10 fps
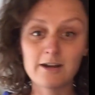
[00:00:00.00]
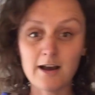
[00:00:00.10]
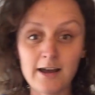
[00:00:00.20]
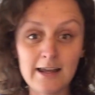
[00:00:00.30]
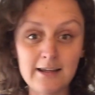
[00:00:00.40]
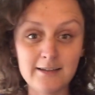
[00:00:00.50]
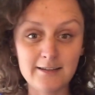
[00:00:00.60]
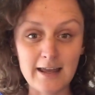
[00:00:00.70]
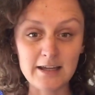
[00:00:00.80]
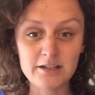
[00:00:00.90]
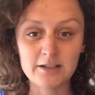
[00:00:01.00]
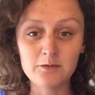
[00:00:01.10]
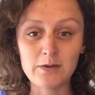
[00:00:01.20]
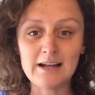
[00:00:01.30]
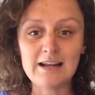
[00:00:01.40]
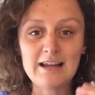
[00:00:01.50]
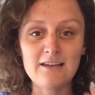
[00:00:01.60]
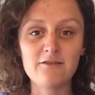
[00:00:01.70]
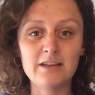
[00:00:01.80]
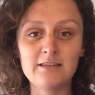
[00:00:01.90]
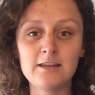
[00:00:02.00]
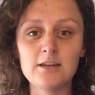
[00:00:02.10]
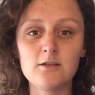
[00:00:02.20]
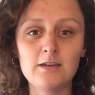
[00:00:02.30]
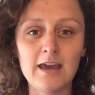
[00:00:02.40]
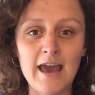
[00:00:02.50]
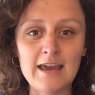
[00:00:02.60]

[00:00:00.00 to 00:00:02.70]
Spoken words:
island nation, we live in the UK